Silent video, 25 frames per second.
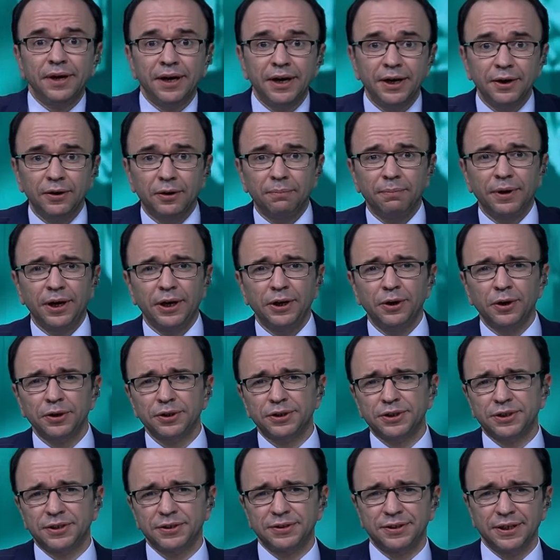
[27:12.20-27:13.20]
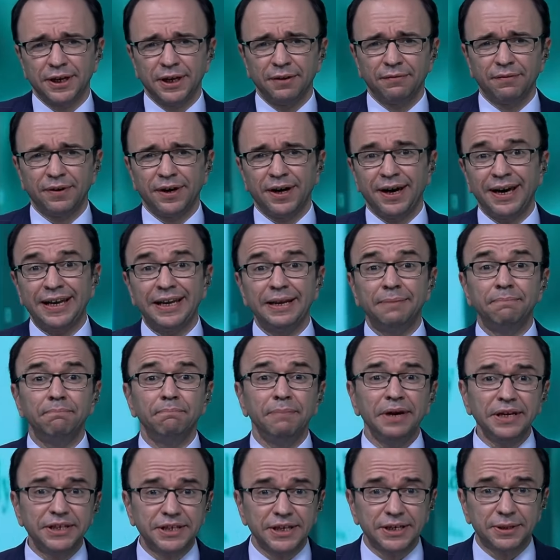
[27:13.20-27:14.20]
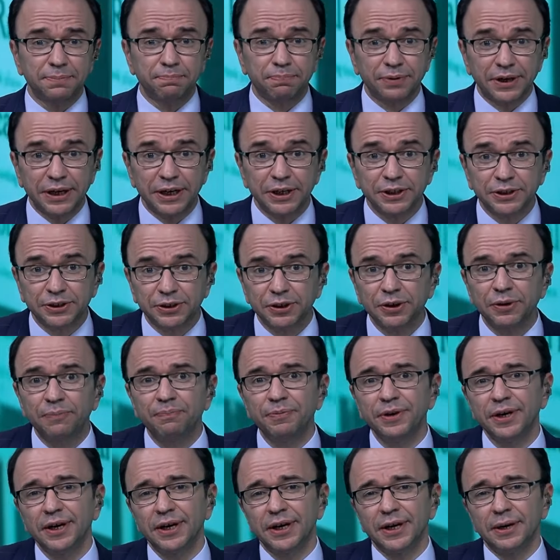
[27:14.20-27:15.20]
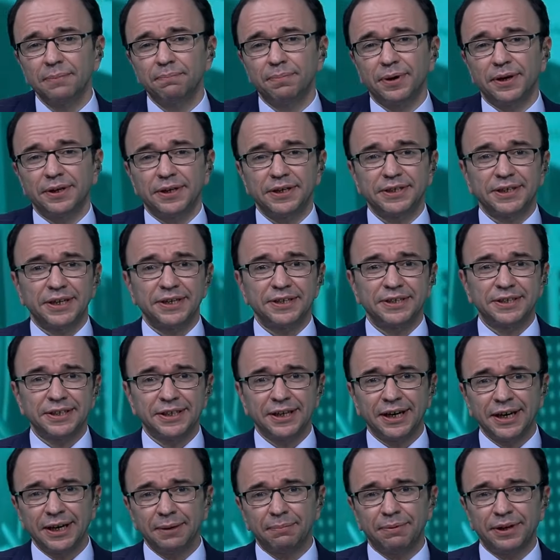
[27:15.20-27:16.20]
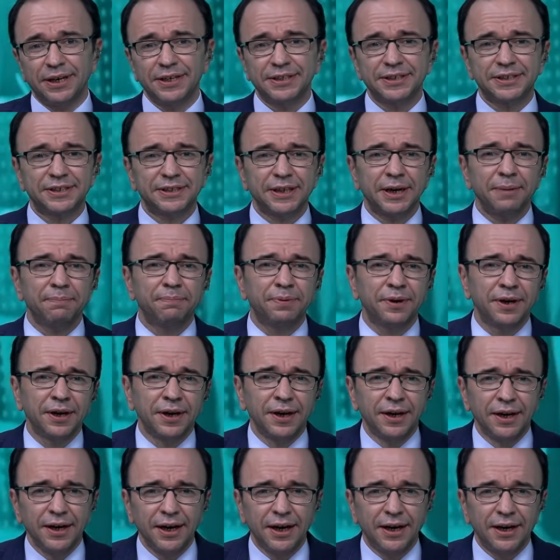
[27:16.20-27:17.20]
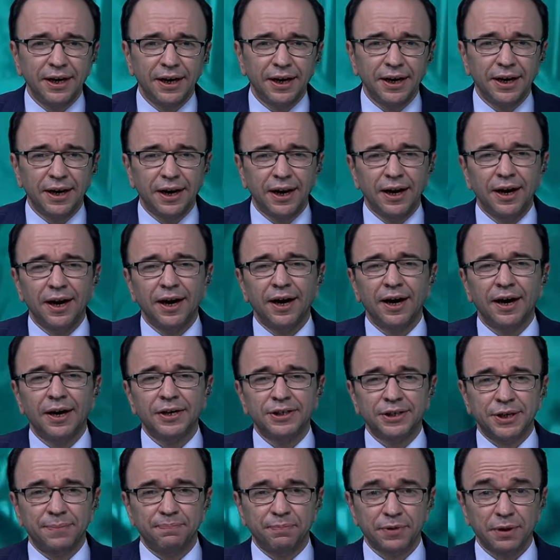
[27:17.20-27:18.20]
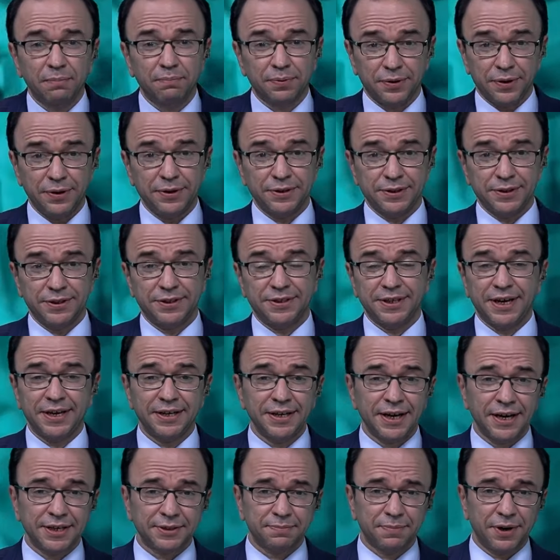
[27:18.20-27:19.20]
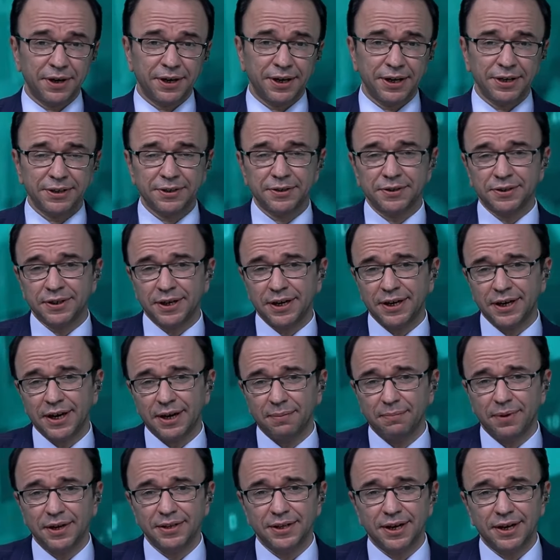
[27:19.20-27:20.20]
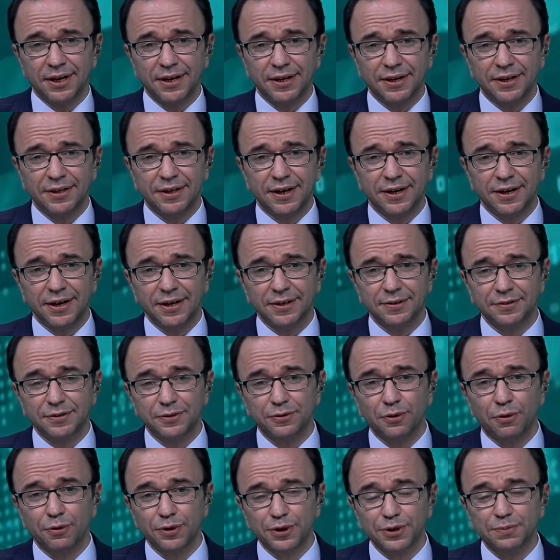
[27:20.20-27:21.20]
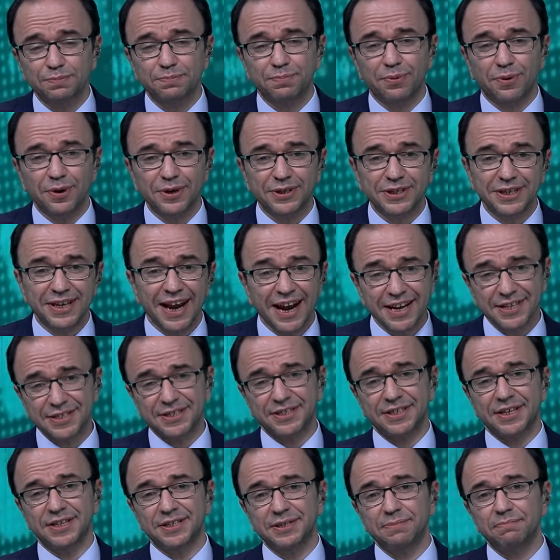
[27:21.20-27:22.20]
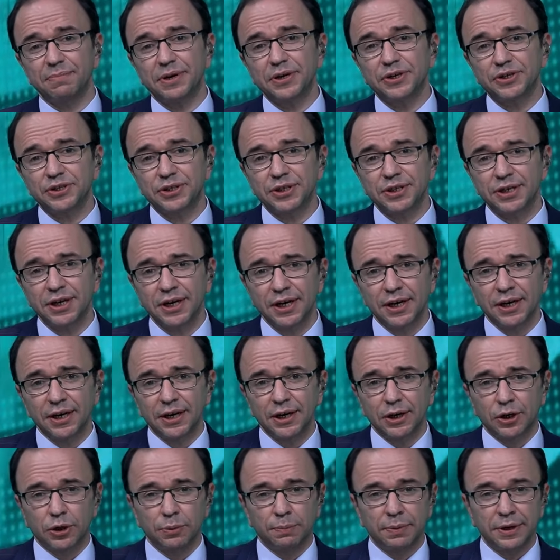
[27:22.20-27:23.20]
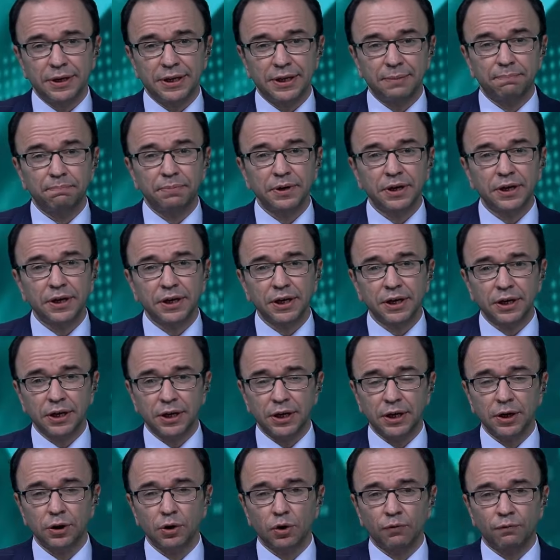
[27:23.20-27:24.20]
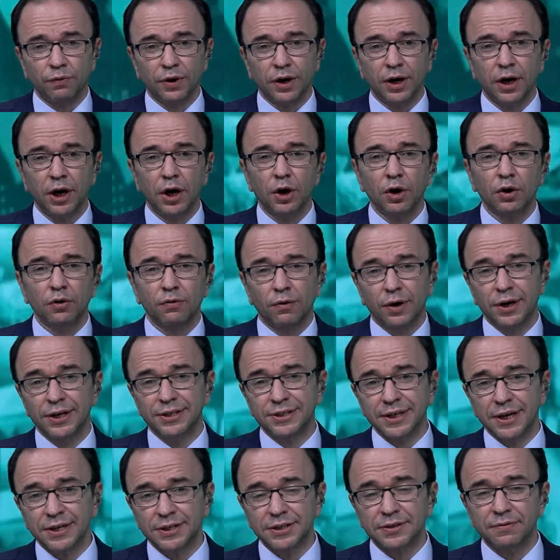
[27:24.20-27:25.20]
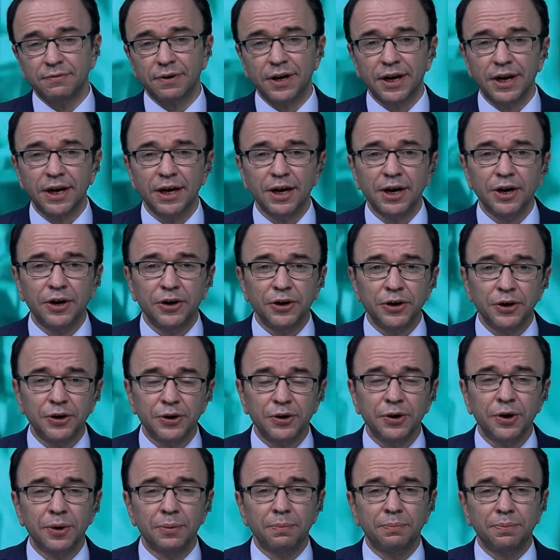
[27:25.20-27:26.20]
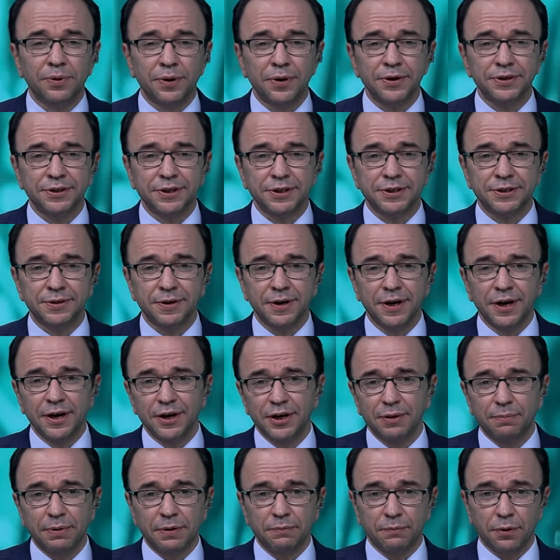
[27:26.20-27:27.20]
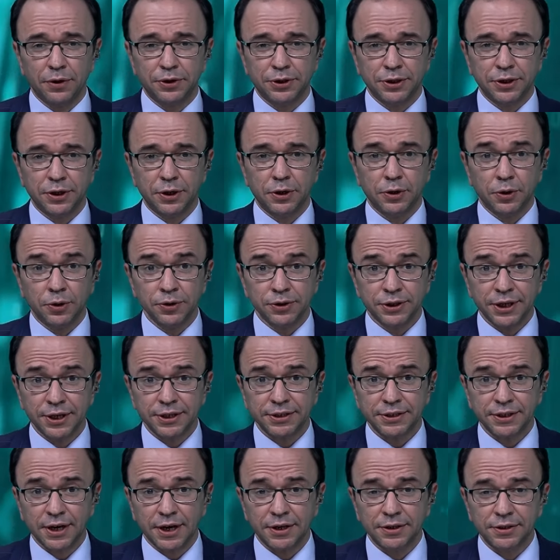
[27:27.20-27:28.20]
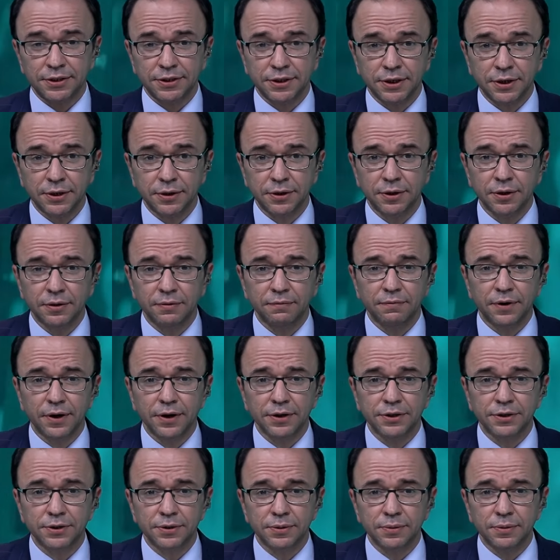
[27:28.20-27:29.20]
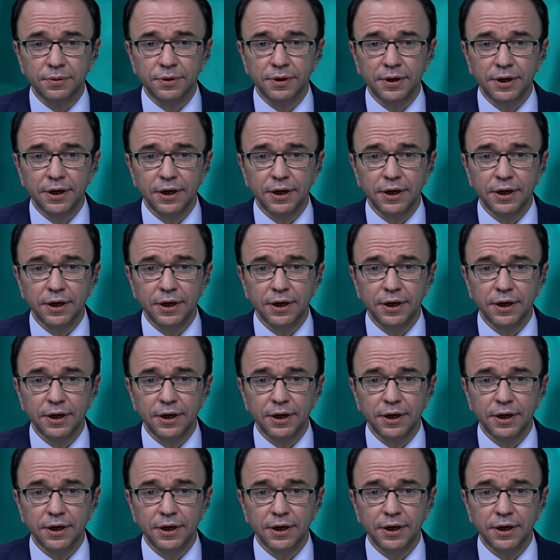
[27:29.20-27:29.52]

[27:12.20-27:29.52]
may or may not deliver an immediate breakthrough, but is undeniably a step in a larger process. And as my guest today, Ahmad Alili, Director of the Caucasus Policy Analysis Center, mentioned, it could be the beginning of a qualitatively new process. You've been watching Context, and see you very soon